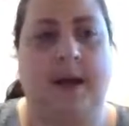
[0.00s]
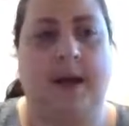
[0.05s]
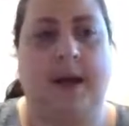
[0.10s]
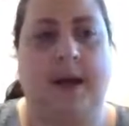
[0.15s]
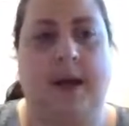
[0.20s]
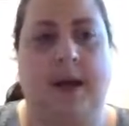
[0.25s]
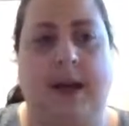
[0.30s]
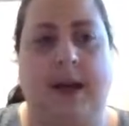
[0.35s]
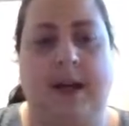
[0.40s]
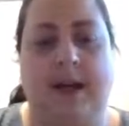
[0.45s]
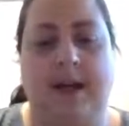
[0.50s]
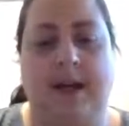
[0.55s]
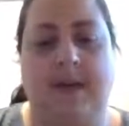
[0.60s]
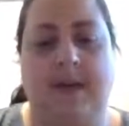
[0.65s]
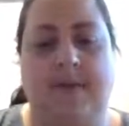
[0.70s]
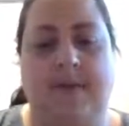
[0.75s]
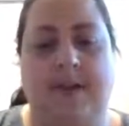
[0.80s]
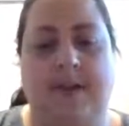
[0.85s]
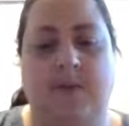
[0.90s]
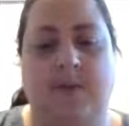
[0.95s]
And if
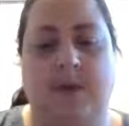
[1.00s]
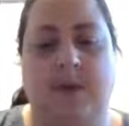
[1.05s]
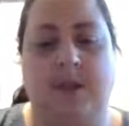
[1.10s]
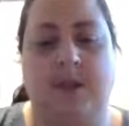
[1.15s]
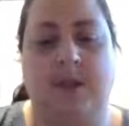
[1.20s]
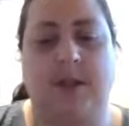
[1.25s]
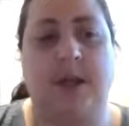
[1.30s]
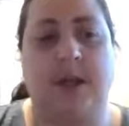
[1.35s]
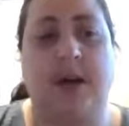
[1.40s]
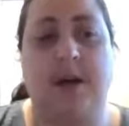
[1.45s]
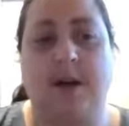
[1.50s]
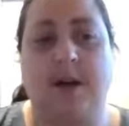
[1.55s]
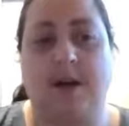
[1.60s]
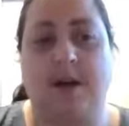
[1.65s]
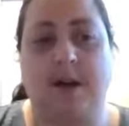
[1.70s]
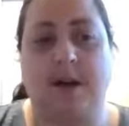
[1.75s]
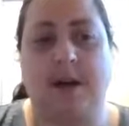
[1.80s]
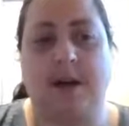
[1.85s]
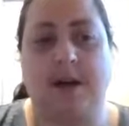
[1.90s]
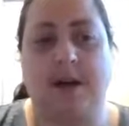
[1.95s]
the switch is not
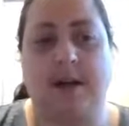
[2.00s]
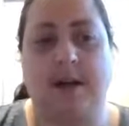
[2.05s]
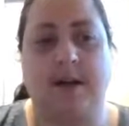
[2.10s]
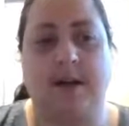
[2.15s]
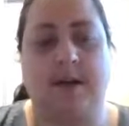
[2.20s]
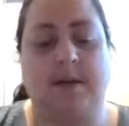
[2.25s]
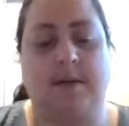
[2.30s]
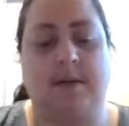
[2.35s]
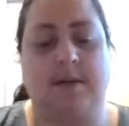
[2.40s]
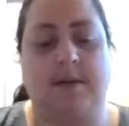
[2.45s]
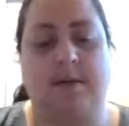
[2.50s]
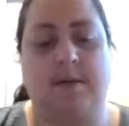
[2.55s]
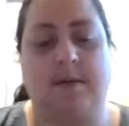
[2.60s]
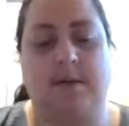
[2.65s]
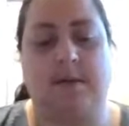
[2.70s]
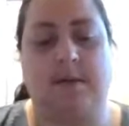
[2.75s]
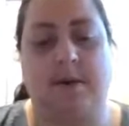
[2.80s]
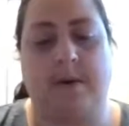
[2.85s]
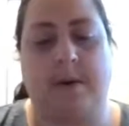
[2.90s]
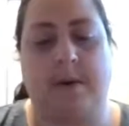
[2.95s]
on,
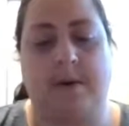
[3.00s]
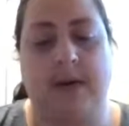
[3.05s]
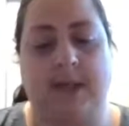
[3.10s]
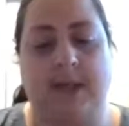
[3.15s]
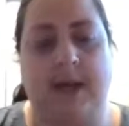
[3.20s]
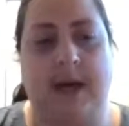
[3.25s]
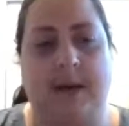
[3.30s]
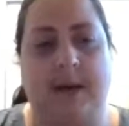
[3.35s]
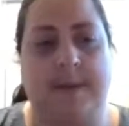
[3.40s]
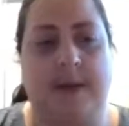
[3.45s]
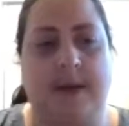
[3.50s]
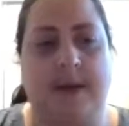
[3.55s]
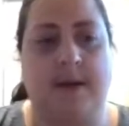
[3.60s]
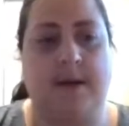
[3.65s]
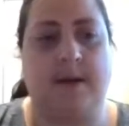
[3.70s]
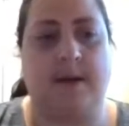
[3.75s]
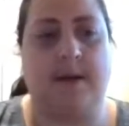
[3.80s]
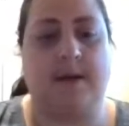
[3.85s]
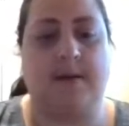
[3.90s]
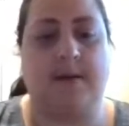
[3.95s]
what do I want to
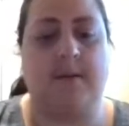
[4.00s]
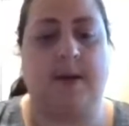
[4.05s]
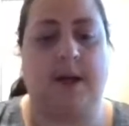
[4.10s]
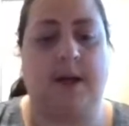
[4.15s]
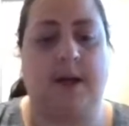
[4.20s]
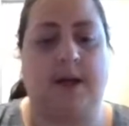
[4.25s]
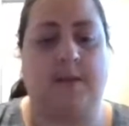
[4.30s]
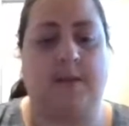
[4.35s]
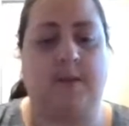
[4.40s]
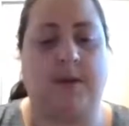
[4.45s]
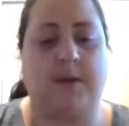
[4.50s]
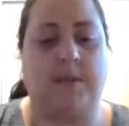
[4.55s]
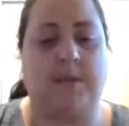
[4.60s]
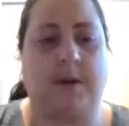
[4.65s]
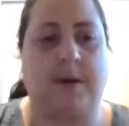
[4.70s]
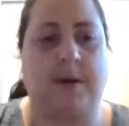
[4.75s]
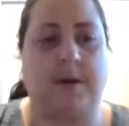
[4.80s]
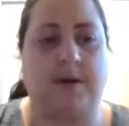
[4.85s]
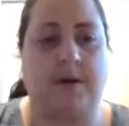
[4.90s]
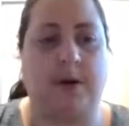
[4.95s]
happen? Well, we should
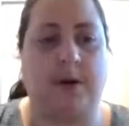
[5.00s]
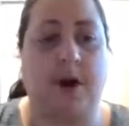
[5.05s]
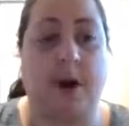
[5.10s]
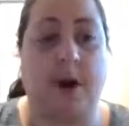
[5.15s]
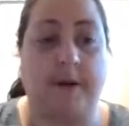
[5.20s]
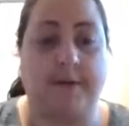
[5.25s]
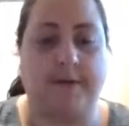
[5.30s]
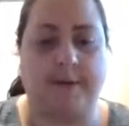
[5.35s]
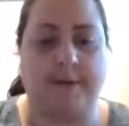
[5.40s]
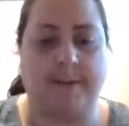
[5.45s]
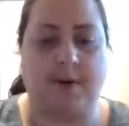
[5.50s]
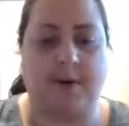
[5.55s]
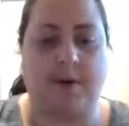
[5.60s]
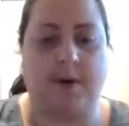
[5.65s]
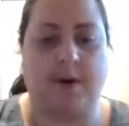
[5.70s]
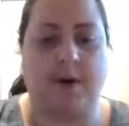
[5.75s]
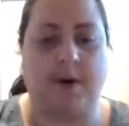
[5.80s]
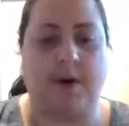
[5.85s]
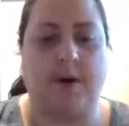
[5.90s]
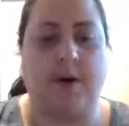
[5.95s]
probably turn off the
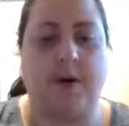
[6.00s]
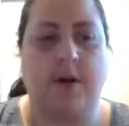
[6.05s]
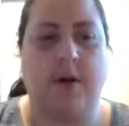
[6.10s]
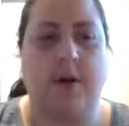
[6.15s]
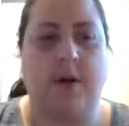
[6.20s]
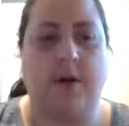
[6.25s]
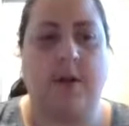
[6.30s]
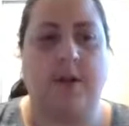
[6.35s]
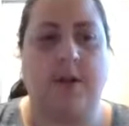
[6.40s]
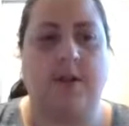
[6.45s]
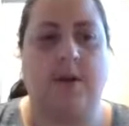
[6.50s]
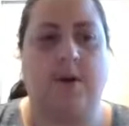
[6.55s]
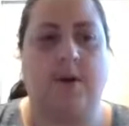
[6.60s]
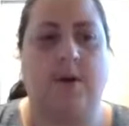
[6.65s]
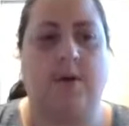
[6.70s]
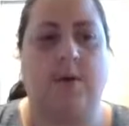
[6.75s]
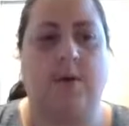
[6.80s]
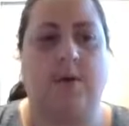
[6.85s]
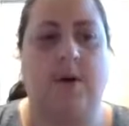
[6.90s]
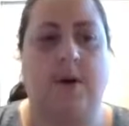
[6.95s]
motor,
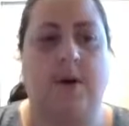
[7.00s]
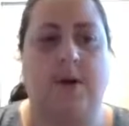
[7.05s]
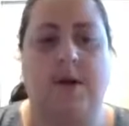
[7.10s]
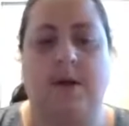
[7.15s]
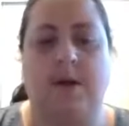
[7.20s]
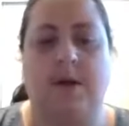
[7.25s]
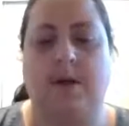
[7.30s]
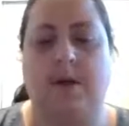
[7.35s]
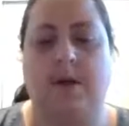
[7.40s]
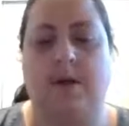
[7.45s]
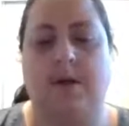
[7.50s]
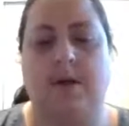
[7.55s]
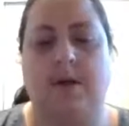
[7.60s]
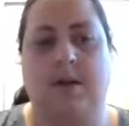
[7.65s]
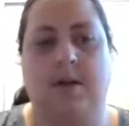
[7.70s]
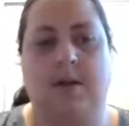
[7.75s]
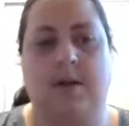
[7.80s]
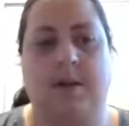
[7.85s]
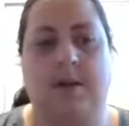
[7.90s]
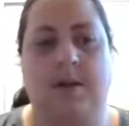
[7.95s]
so
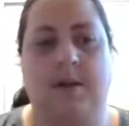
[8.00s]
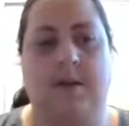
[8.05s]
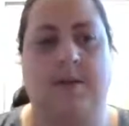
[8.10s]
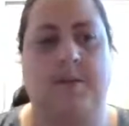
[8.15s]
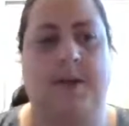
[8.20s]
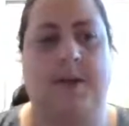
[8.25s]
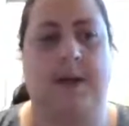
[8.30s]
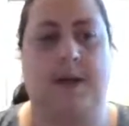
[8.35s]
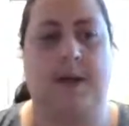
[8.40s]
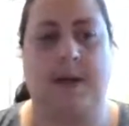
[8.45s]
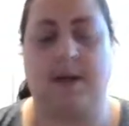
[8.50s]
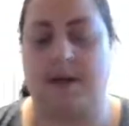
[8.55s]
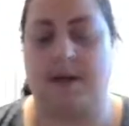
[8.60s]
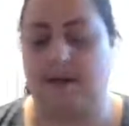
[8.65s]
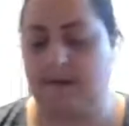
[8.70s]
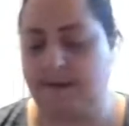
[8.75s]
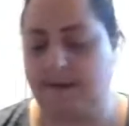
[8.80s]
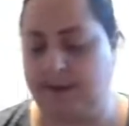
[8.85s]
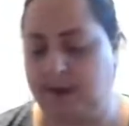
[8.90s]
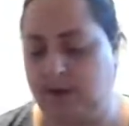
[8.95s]
spin
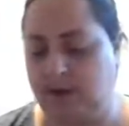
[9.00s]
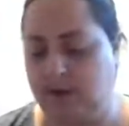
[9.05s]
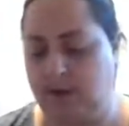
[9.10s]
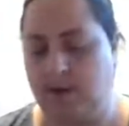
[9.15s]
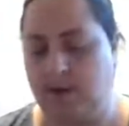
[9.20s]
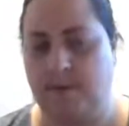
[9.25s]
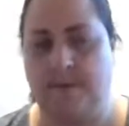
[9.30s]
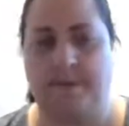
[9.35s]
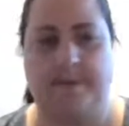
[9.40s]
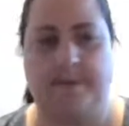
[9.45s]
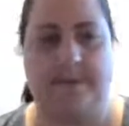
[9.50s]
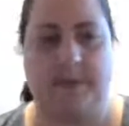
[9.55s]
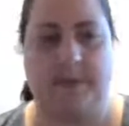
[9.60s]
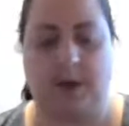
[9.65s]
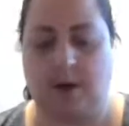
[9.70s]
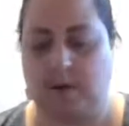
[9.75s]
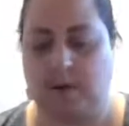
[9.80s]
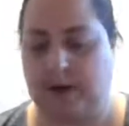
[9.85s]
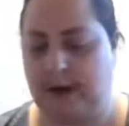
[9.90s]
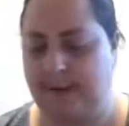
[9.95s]
of 0.
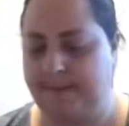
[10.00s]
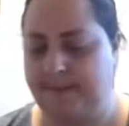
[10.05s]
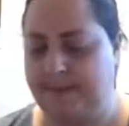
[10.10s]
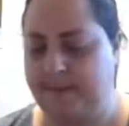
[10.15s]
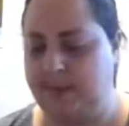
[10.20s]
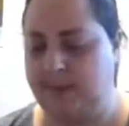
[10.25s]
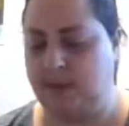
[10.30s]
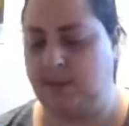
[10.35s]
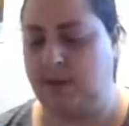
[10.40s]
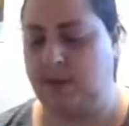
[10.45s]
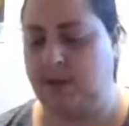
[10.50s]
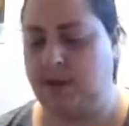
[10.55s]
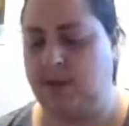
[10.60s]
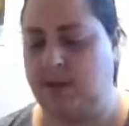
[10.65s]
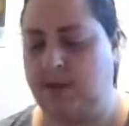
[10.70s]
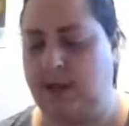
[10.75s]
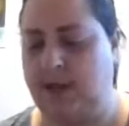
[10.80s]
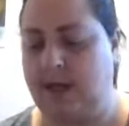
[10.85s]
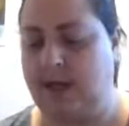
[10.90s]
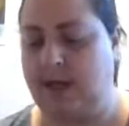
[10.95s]
Okay, so we're going to
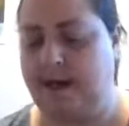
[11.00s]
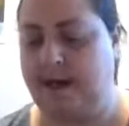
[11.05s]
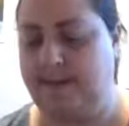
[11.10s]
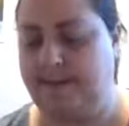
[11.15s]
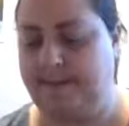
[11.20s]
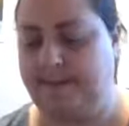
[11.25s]
try that.